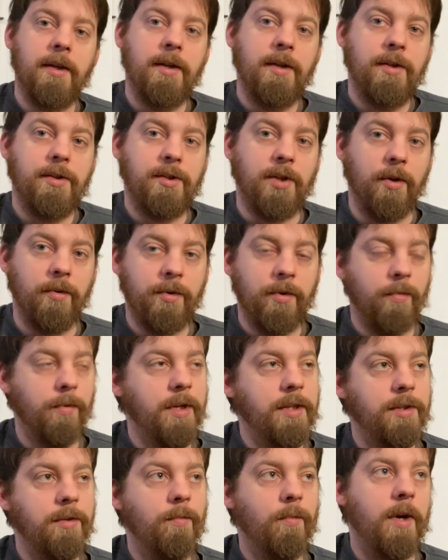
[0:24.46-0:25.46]
So the
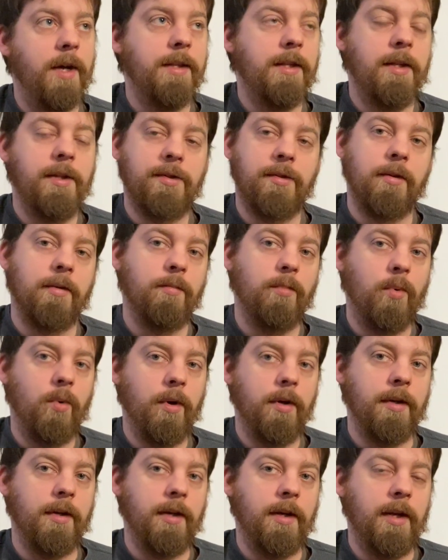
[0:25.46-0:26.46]
reason why these are
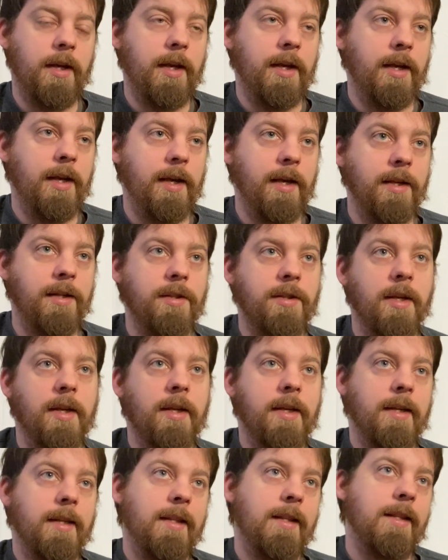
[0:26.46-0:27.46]
important is
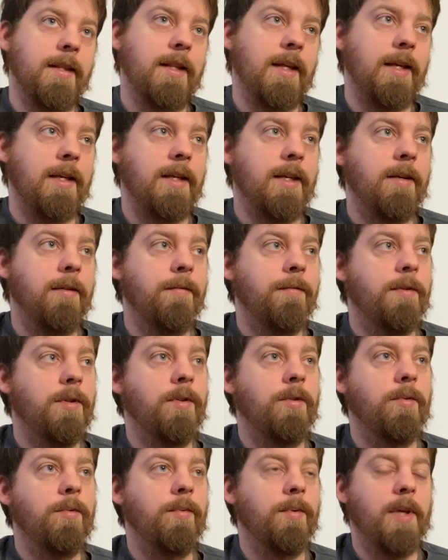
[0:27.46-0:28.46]
they give
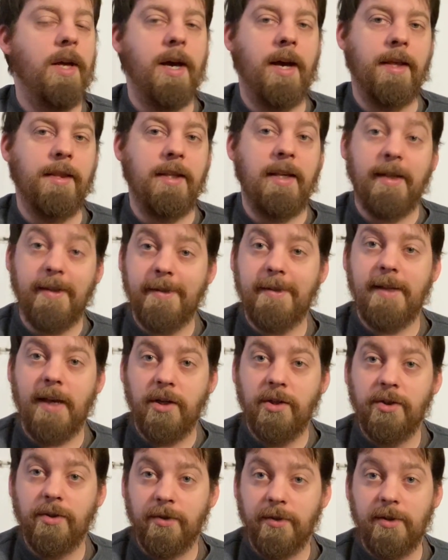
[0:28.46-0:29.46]
you the
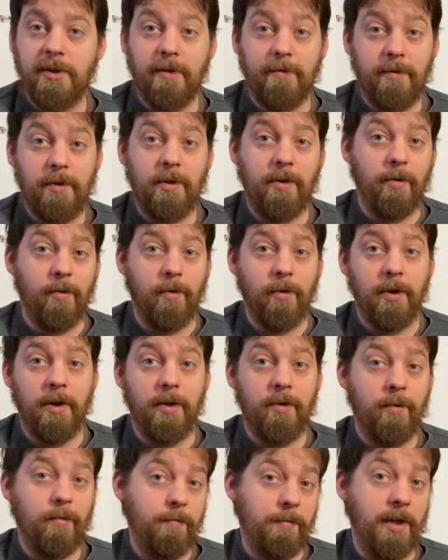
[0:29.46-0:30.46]
essentials of the
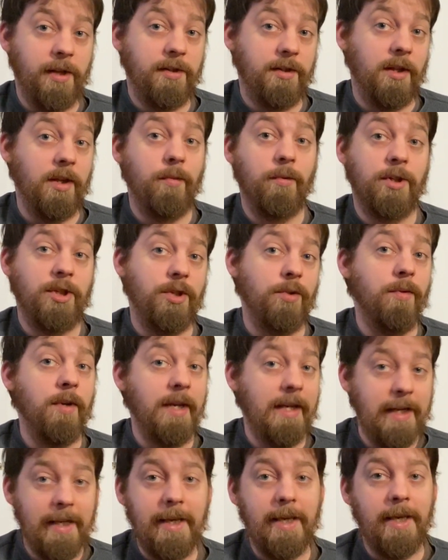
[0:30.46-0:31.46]
chord, basically what you
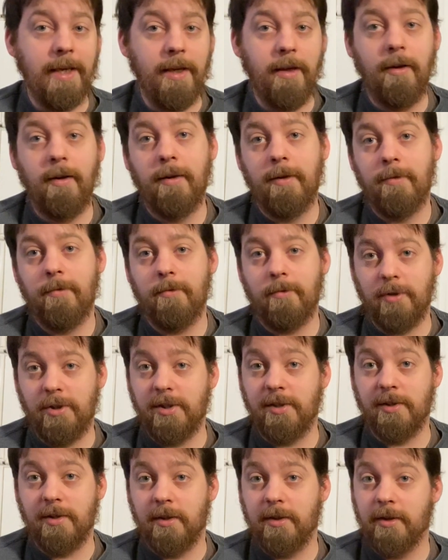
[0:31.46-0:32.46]
need, which
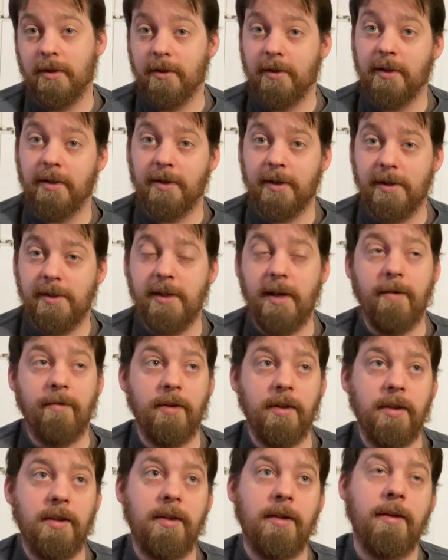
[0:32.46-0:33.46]
is the third and the
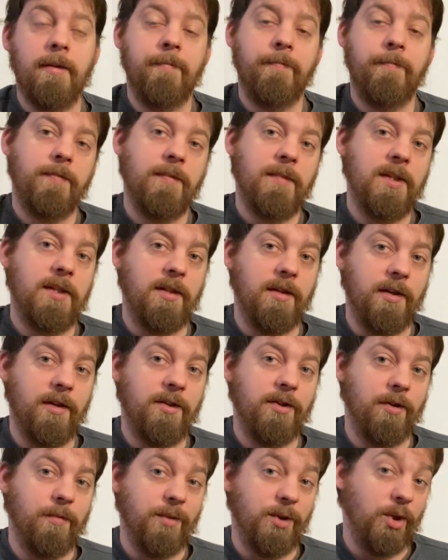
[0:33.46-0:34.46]
seventh, to
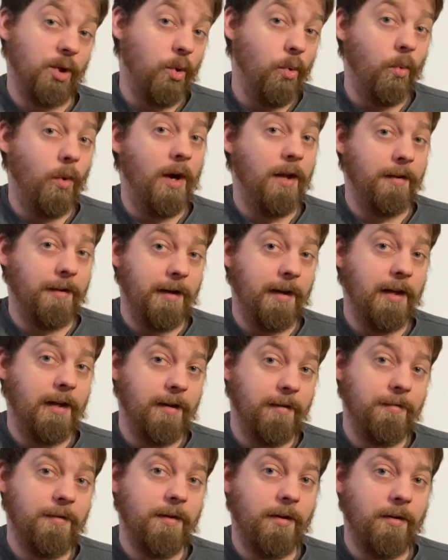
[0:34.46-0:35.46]
determine the quality
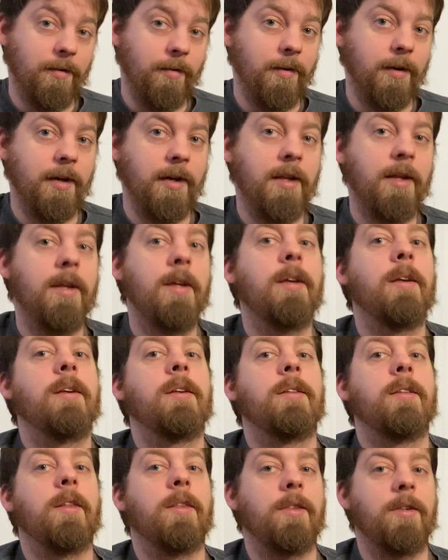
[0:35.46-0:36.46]
of the chord.
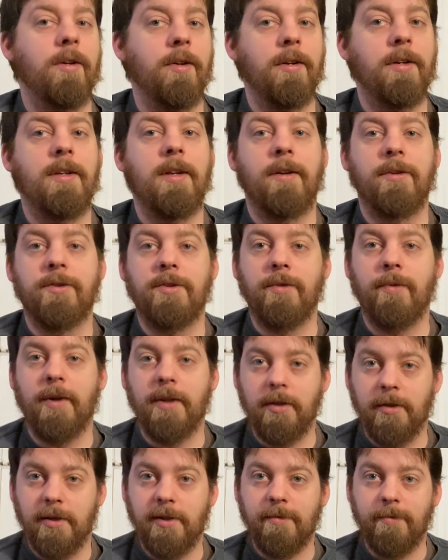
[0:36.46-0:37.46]
The third tells you
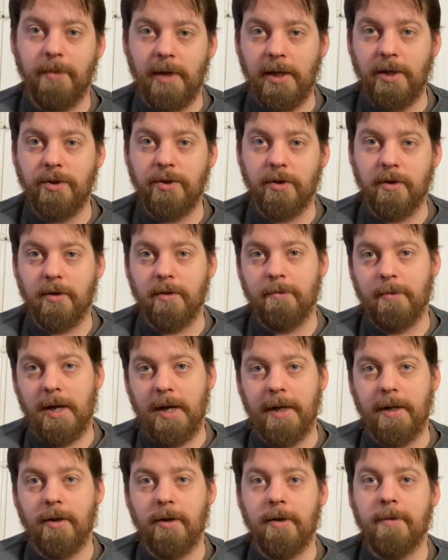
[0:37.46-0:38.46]
whether it's major or
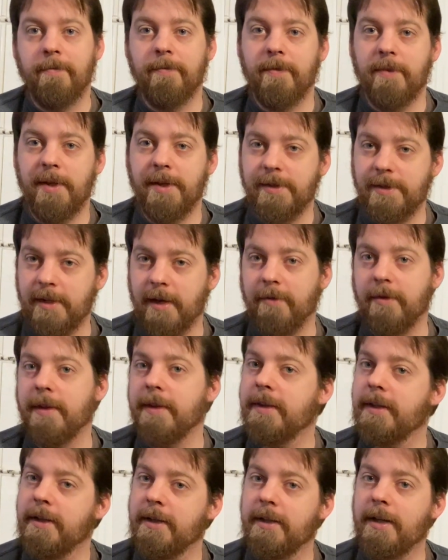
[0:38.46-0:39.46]
minor. The
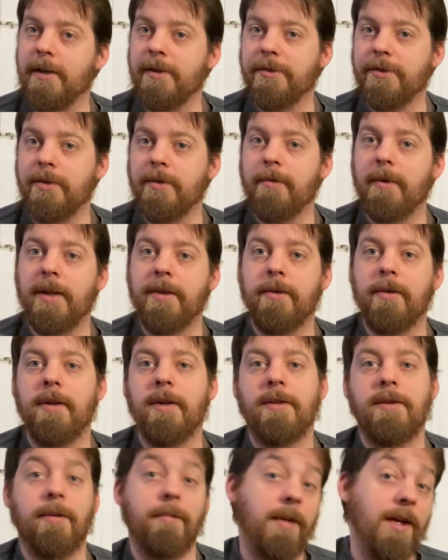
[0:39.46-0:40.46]
seventh tells you whether
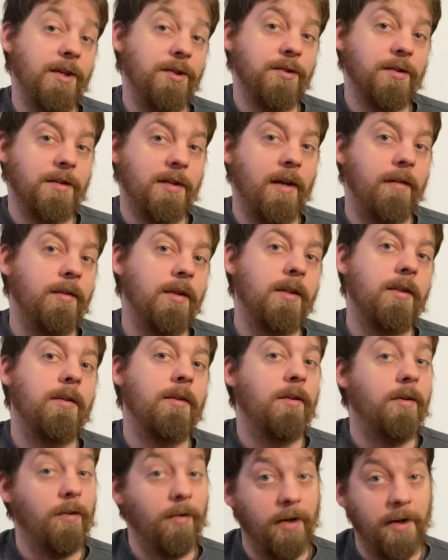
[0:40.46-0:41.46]
it's a major seventh
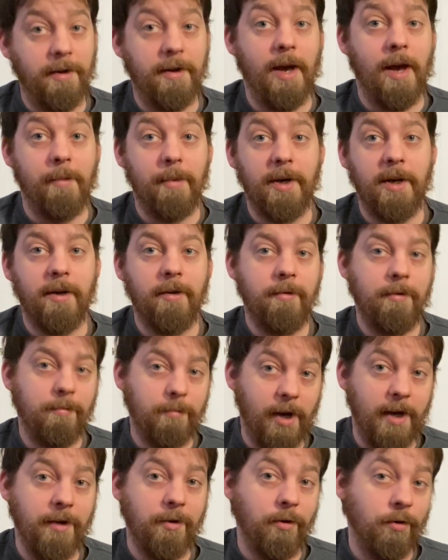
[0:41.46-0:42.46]
or a dominant
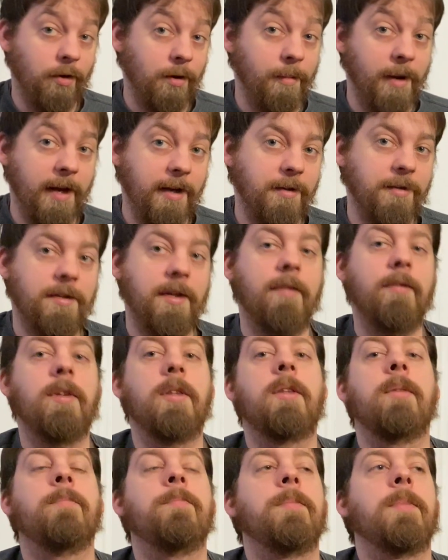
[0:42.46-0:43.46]
or a minor seventh.
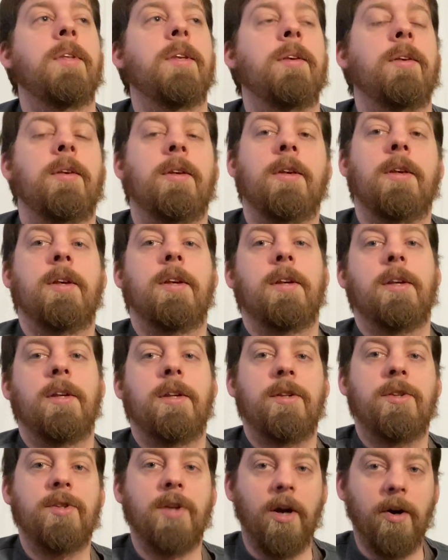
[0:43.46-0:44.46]

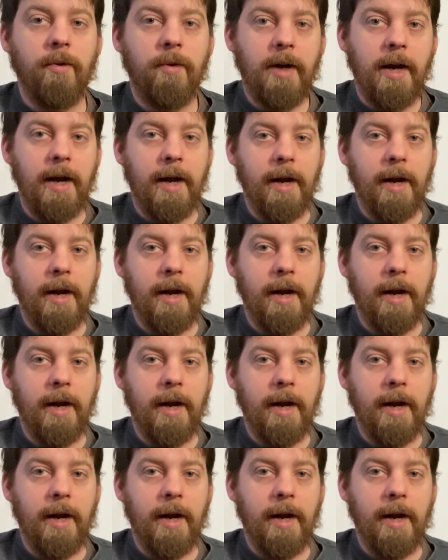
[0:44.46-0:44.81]
So